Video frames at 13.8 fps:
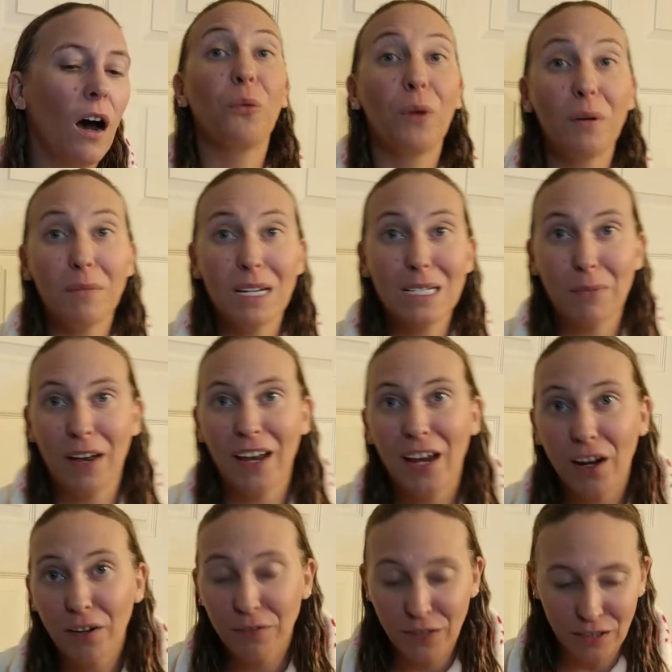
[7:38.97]
What makes my
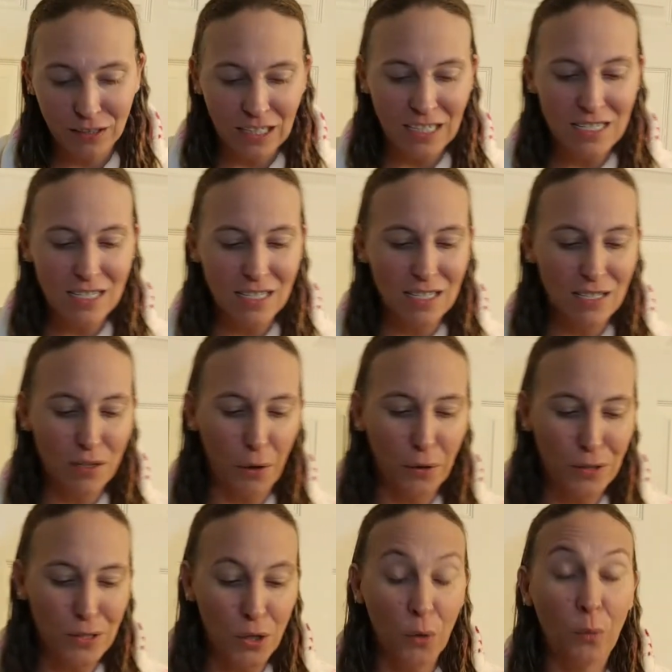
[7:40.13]
hair feel nice is
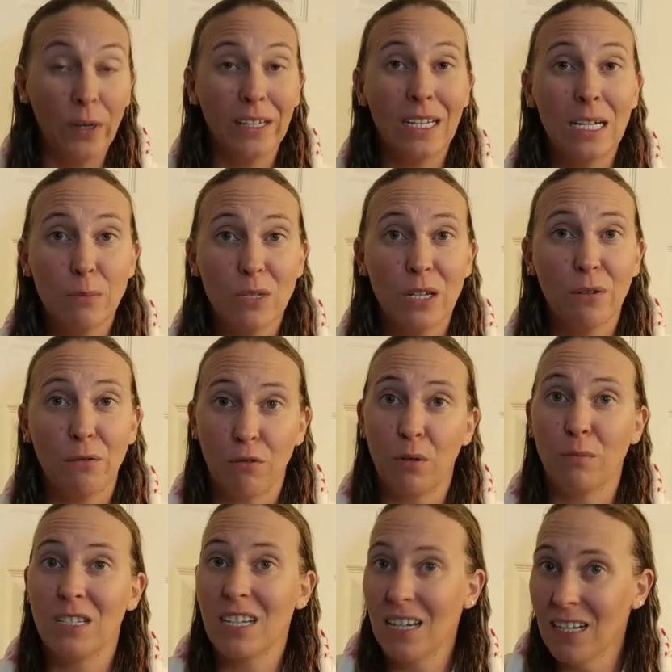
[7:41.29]
also what keeps it
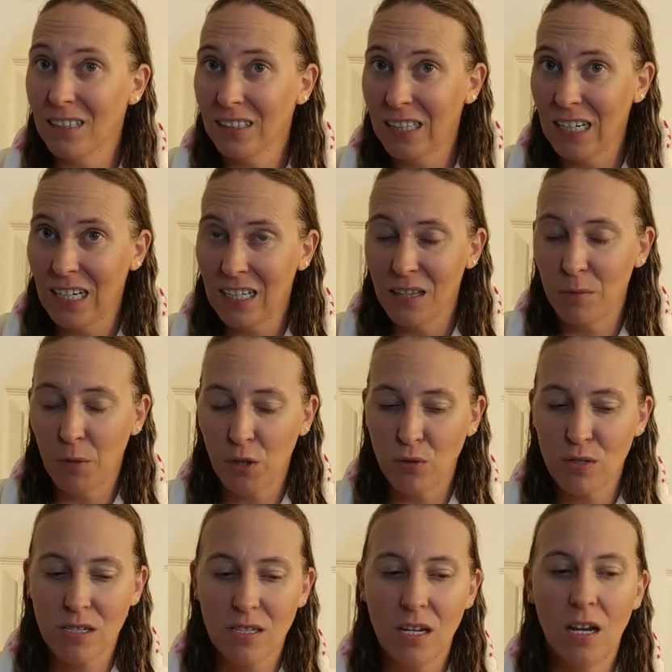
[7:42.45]
from tangling the
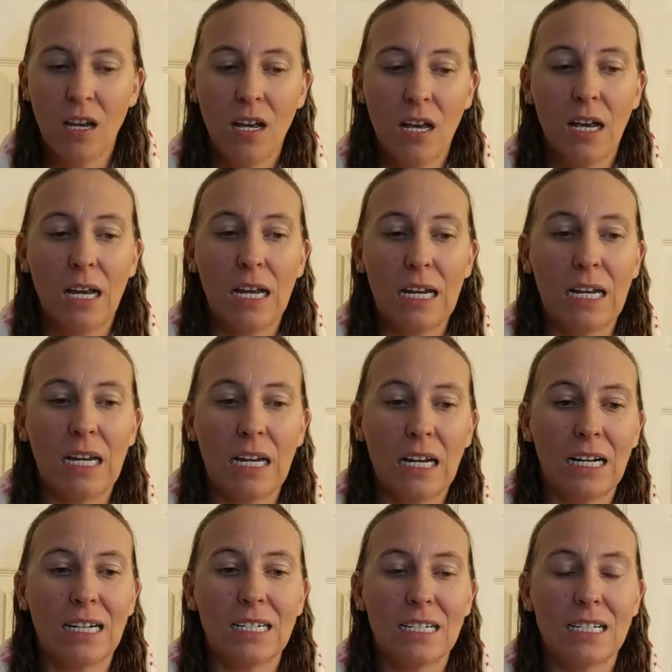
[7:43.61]
most,
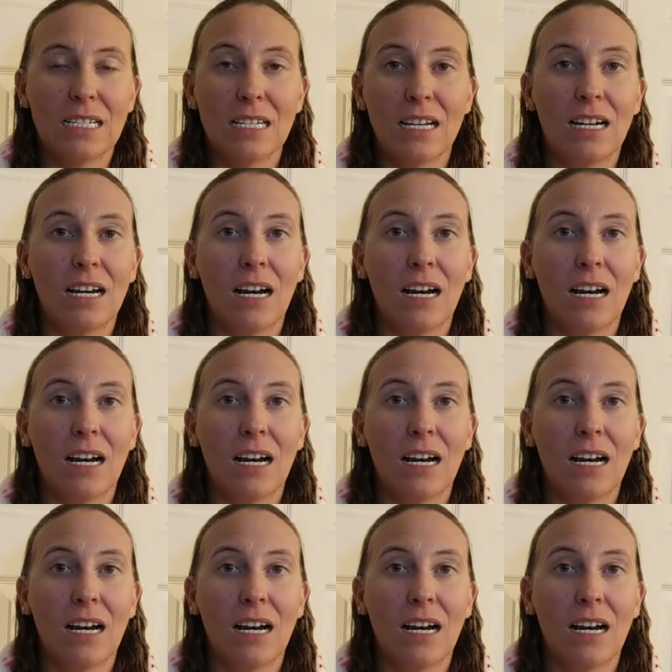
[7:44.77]
and